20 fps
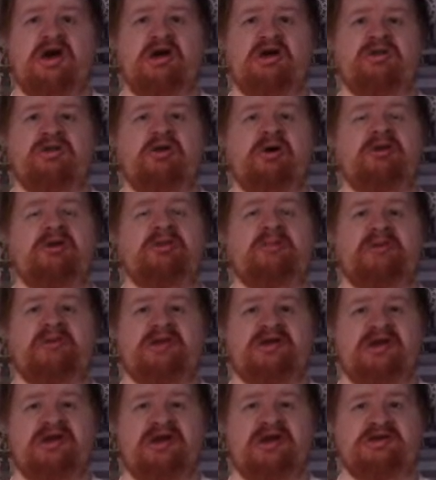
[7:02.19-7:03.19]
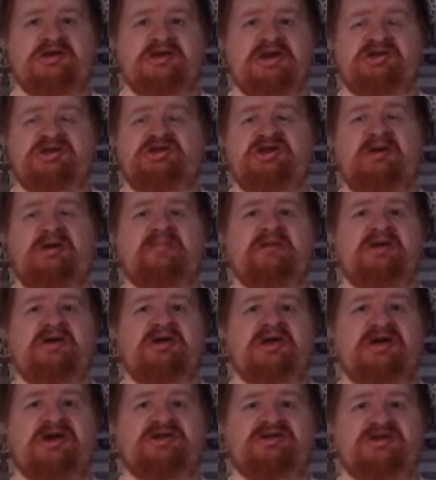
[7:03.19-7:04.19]
not to be the case. And she
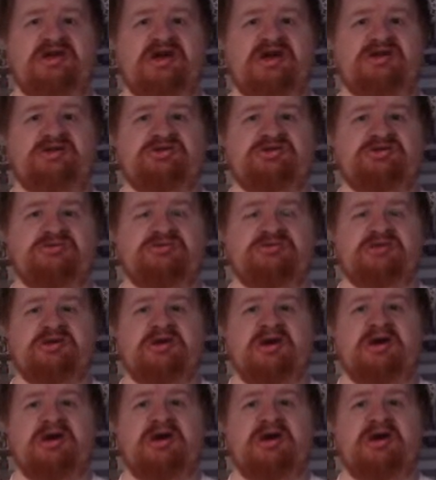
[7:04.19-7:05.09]
appeared as scheduled